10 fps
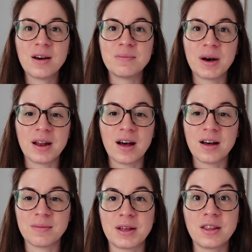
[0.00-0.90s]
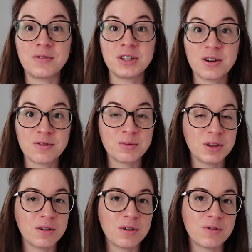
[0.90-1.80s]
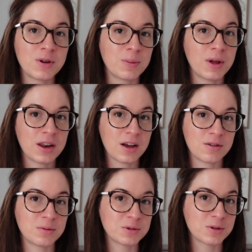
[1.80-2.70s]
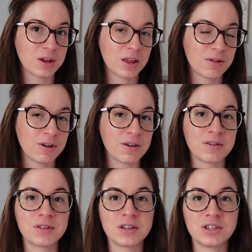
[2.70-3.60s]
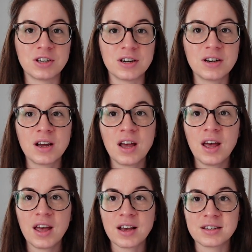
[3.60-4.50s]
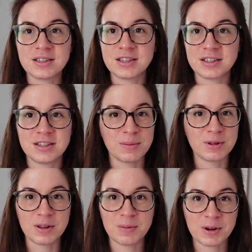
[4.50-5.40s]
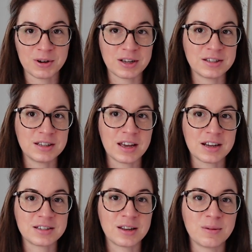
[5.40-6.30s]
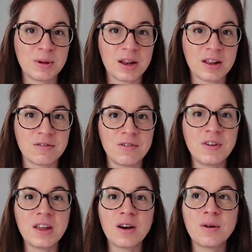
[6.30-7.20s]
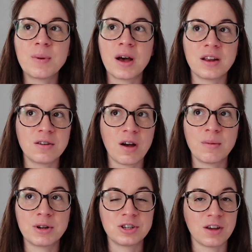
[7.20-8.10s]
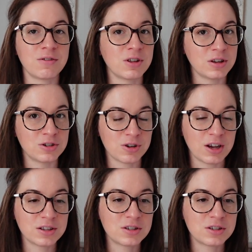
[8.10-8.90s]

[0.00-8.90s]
But I'd love to hear from you if you're planning on homeschooling a 3-year-old this year, because it does a little bit crazy, like I said in the beginning of the video, but I know how much they really enjoy it.